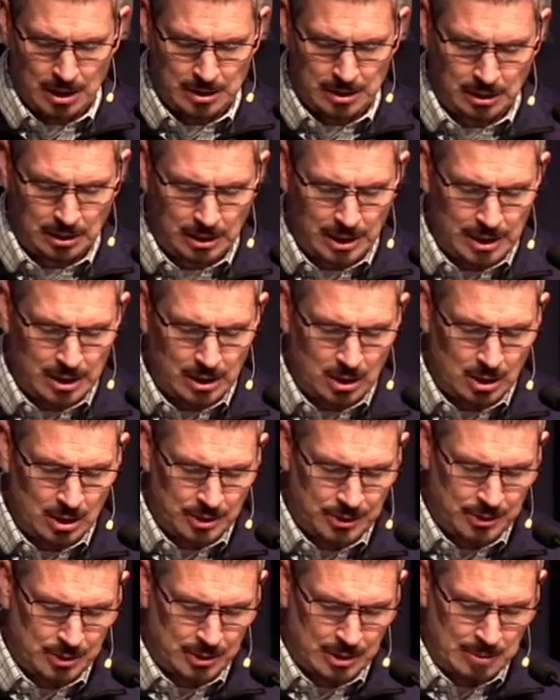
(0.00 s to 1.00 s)
uh, the late
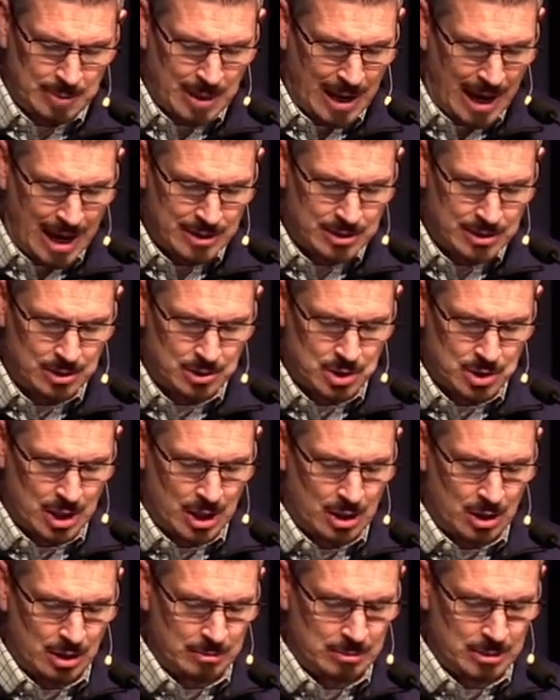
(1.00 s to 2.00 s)
author and pastor
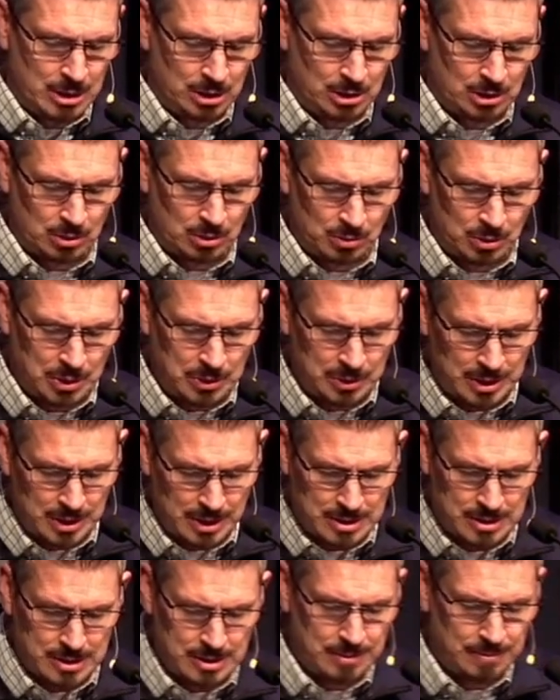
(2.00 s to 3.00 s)
J.R. Miller wrote
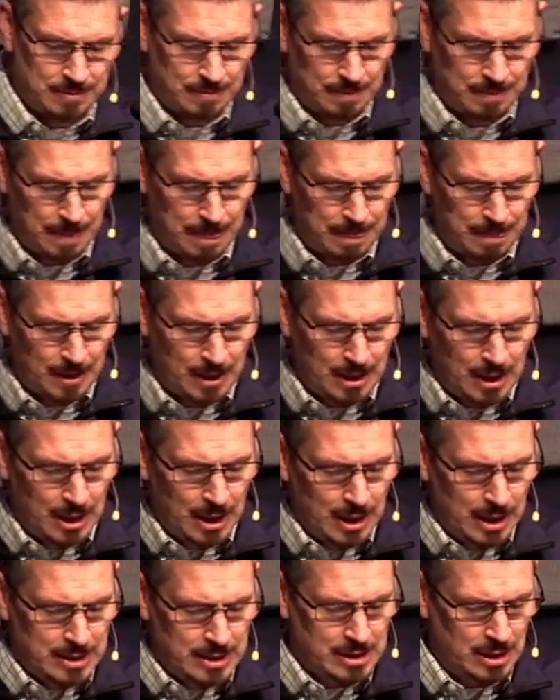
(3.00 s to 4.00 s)
this.
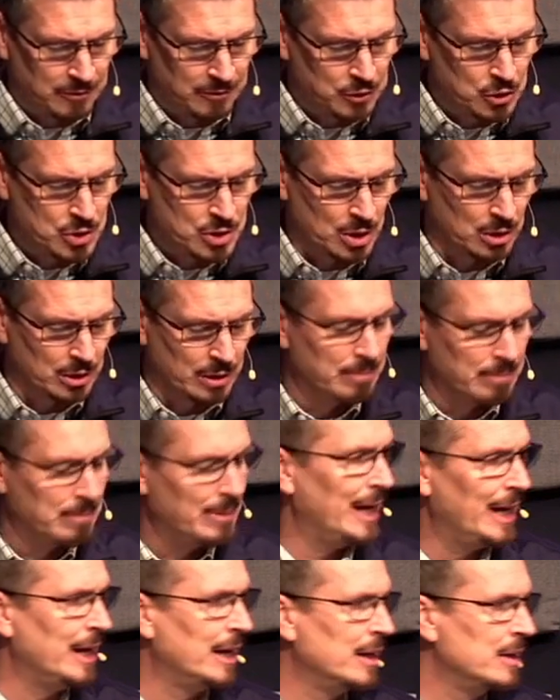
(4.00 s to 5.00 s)
He said, If you saw a
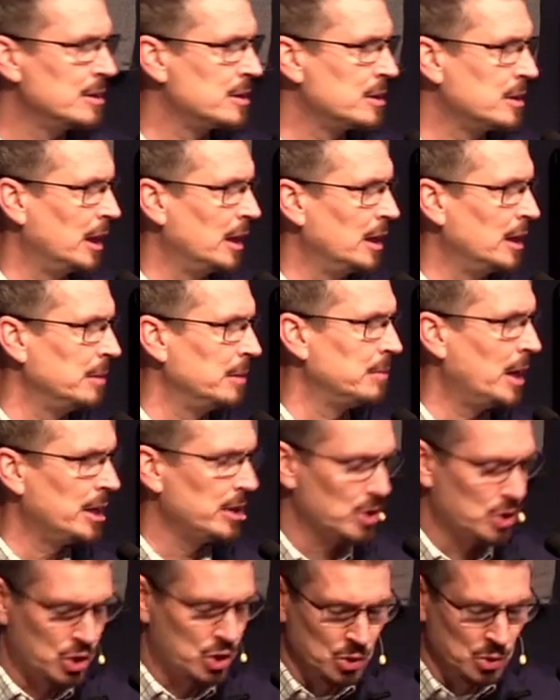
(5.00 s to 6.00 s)
man standing
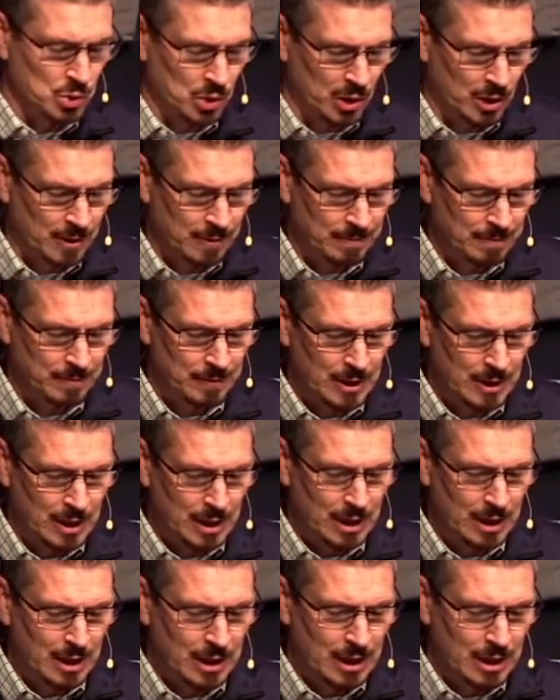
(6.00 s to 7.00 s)
by the shore
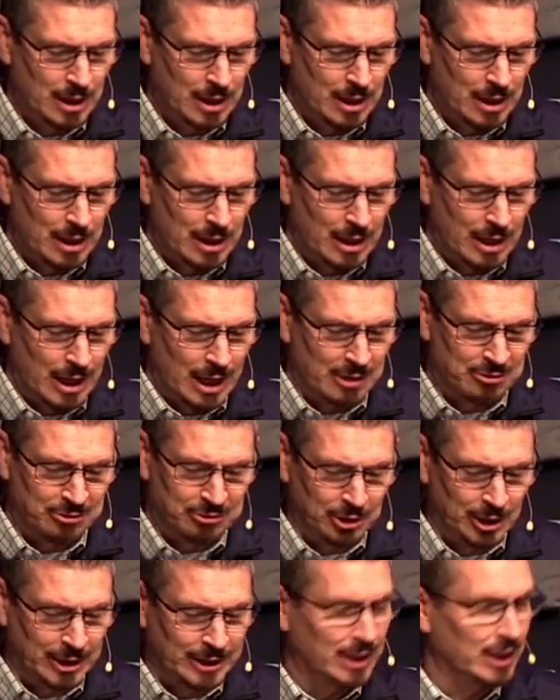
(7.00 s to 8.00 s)
and
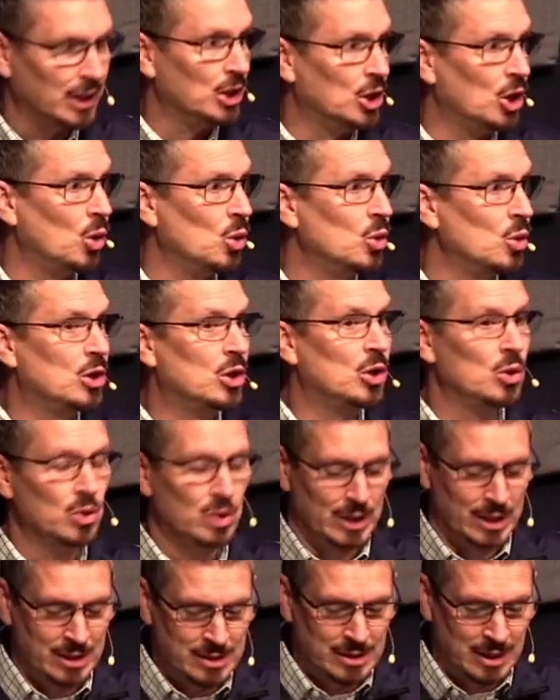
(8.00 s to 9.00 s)
flinging gold
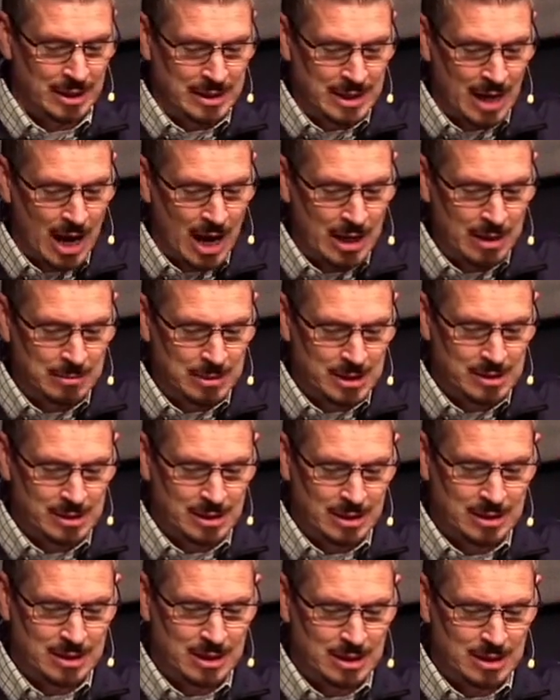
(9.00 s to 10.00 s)
coins and
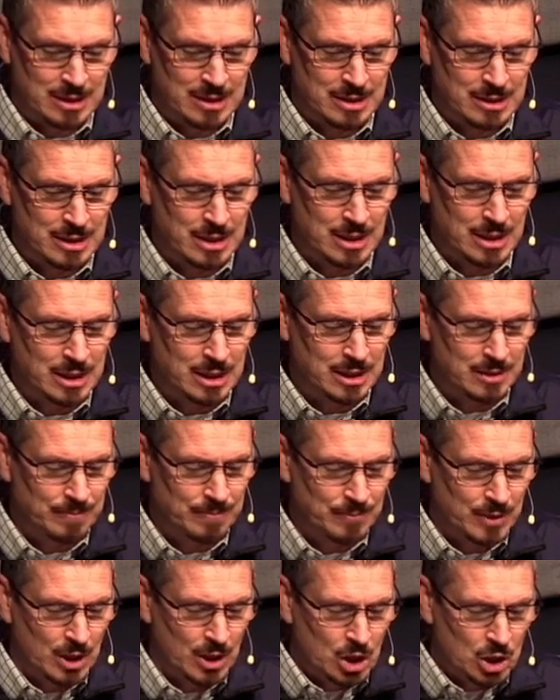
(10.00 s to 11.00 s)
diamonds into the sea,
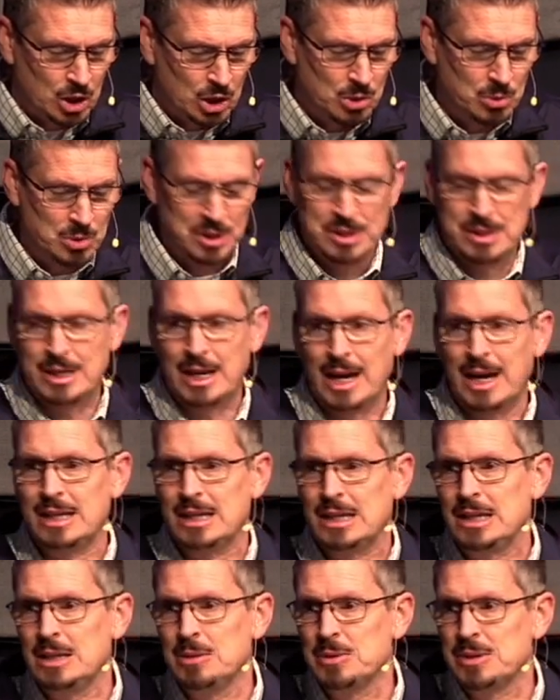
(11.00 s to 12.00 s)
you would
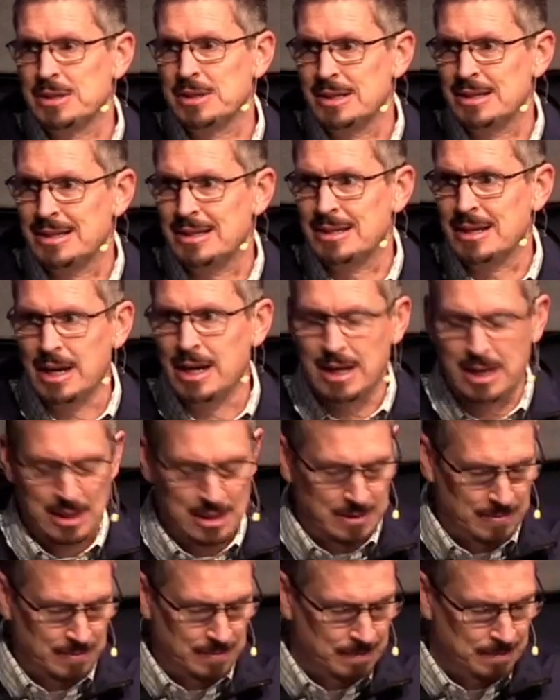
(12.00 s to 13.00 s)
say that he was
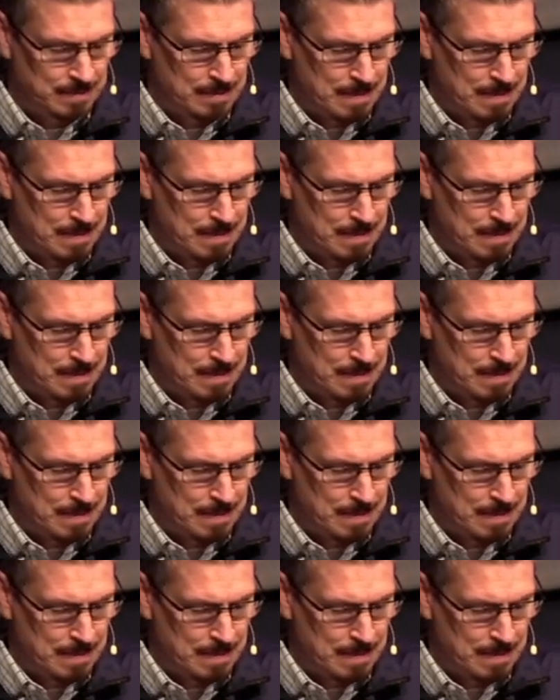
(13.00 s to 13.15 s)
insane.